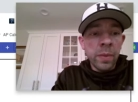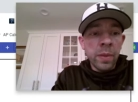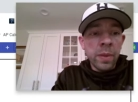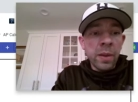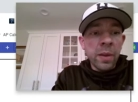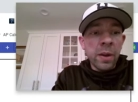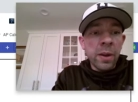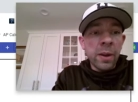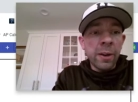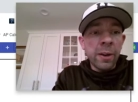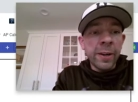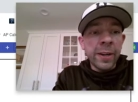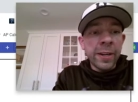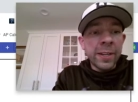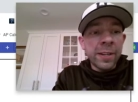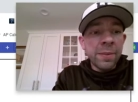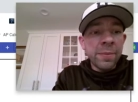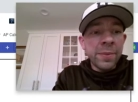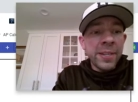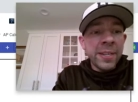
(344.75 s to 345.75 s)
All right,
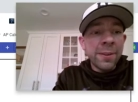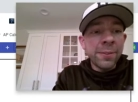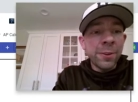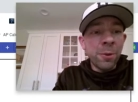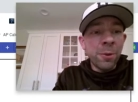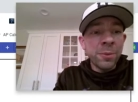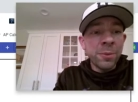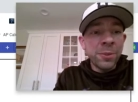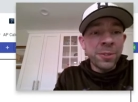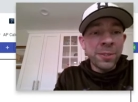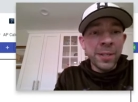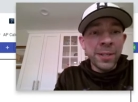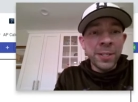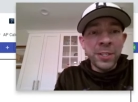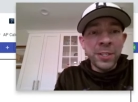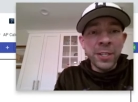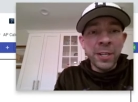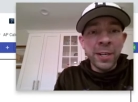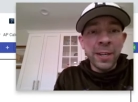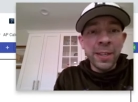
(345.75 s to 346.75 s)
coming down the home
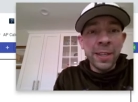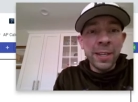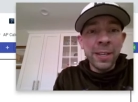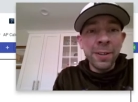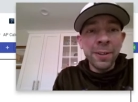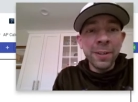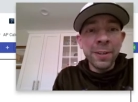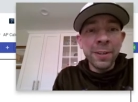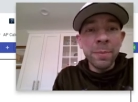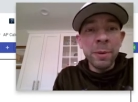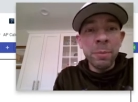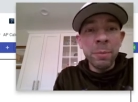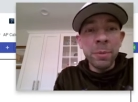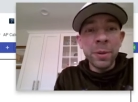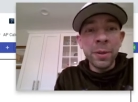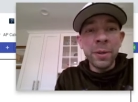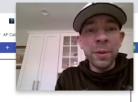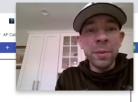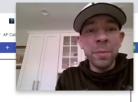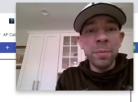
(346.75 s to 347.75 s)
stretch here, I think you're going to be
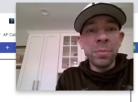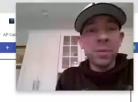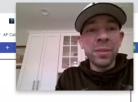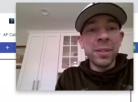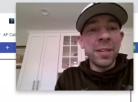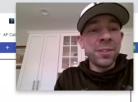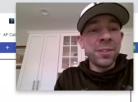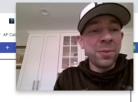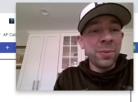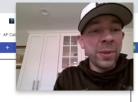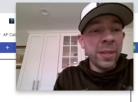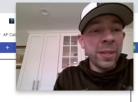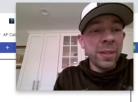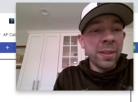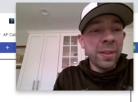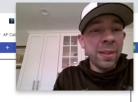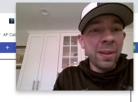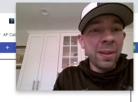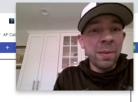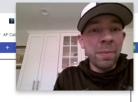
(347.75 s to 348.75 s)
pretty impressed with
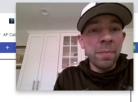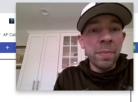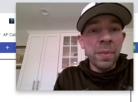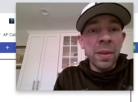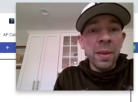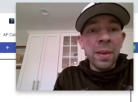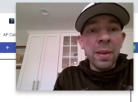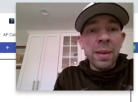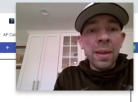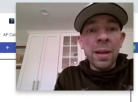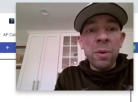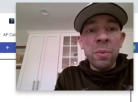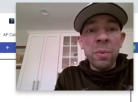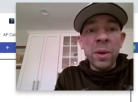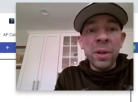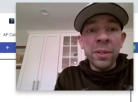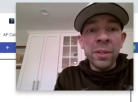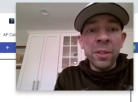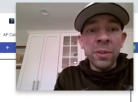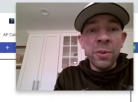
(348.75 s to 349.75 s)
how
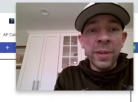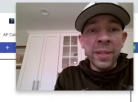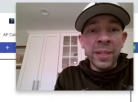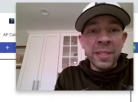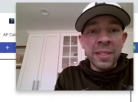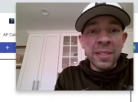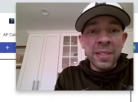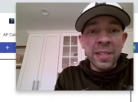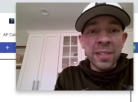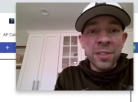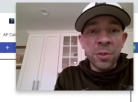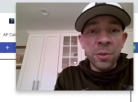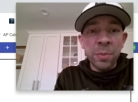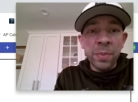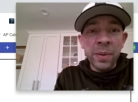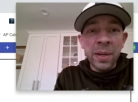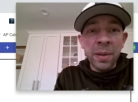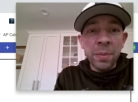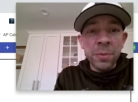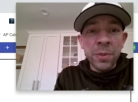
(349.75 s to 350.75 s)
well you do on these last two
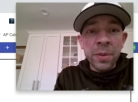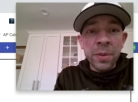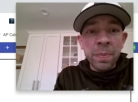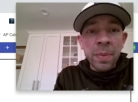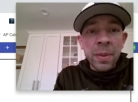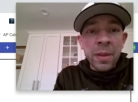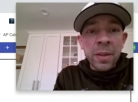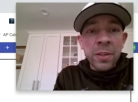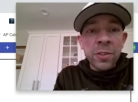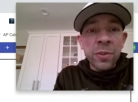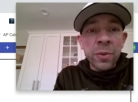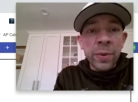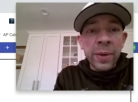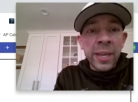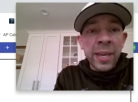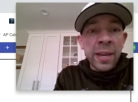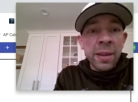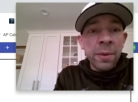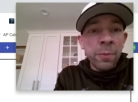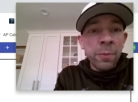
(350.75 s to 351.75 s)
problems. So
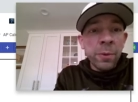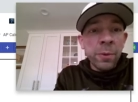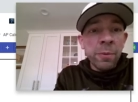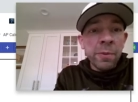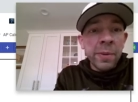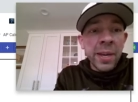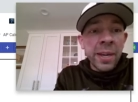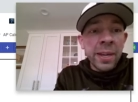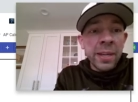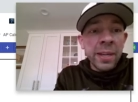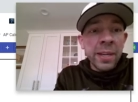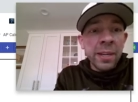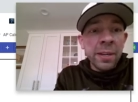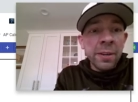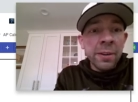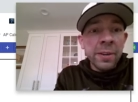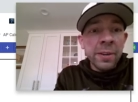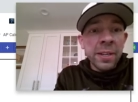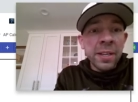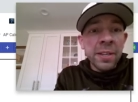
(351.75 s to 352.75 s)
again, what we've got here
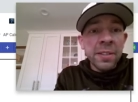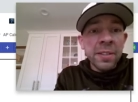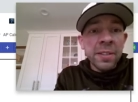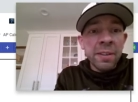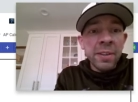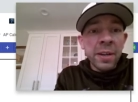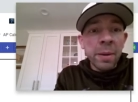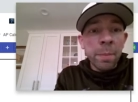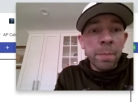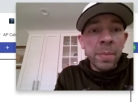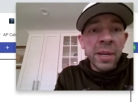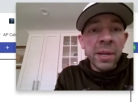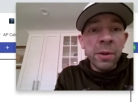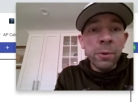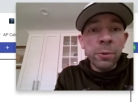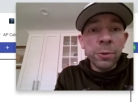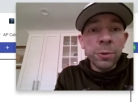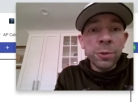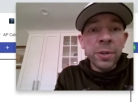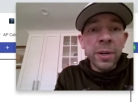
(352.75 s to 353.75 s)
is I've got a big
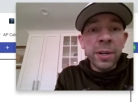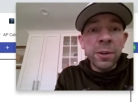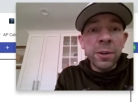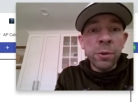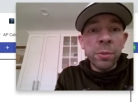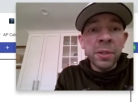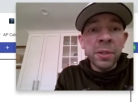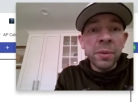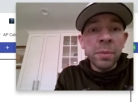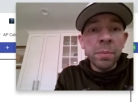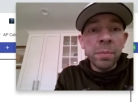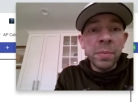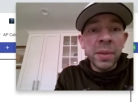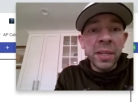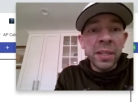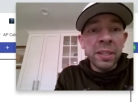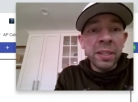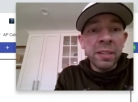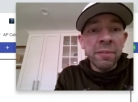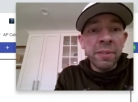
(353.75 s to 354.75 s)
old trinomial
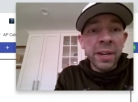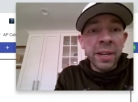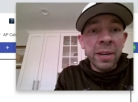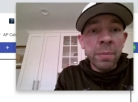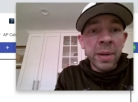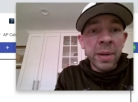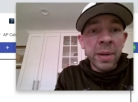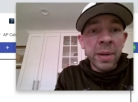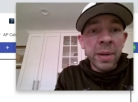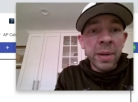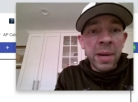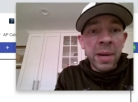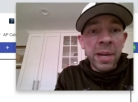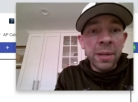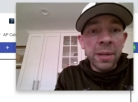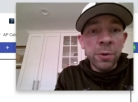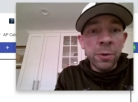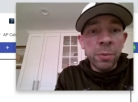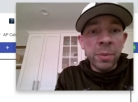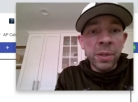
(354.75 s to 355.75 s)
being divided by a
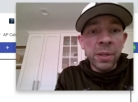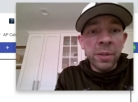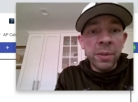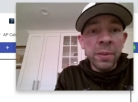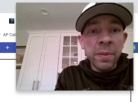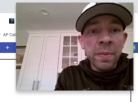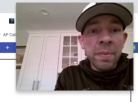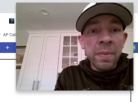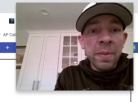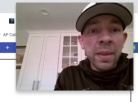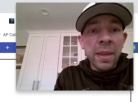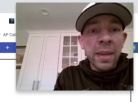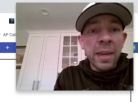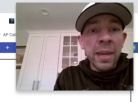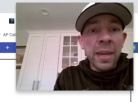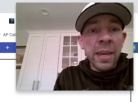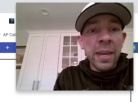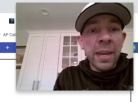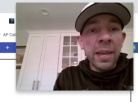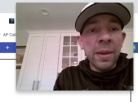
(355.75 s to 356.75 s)
monomial,
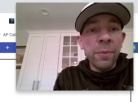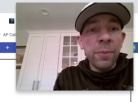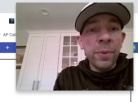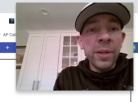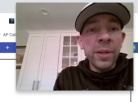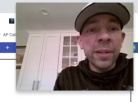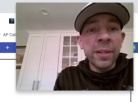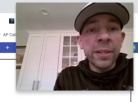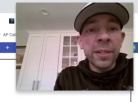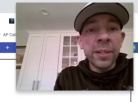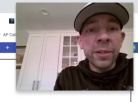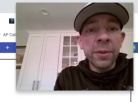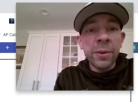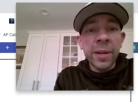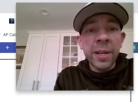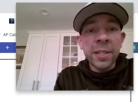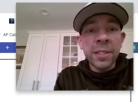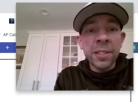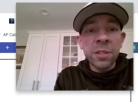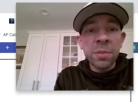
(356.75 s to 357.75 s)
and we are going to go ahead
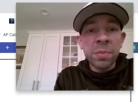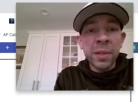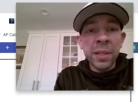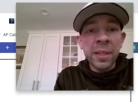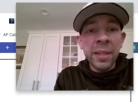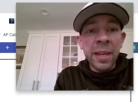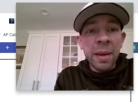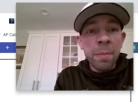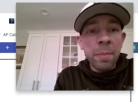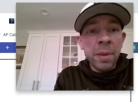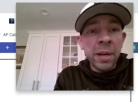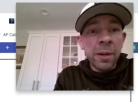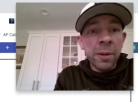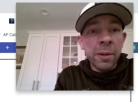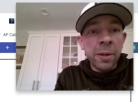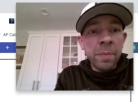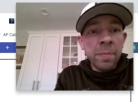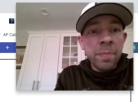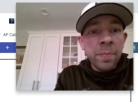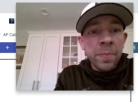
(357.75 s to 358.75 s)
and split that bear
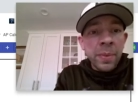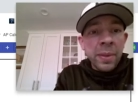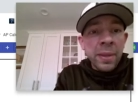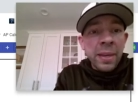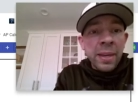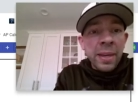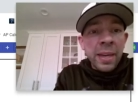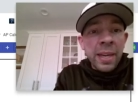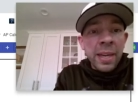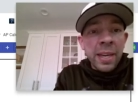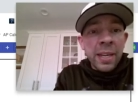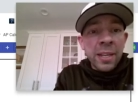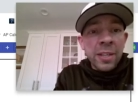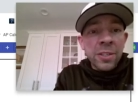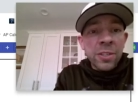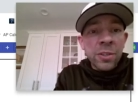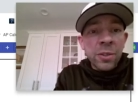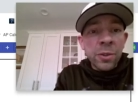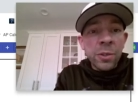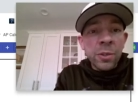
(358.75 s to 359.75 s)
up. And
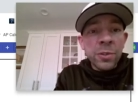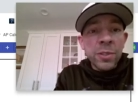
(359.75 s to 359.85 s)
so using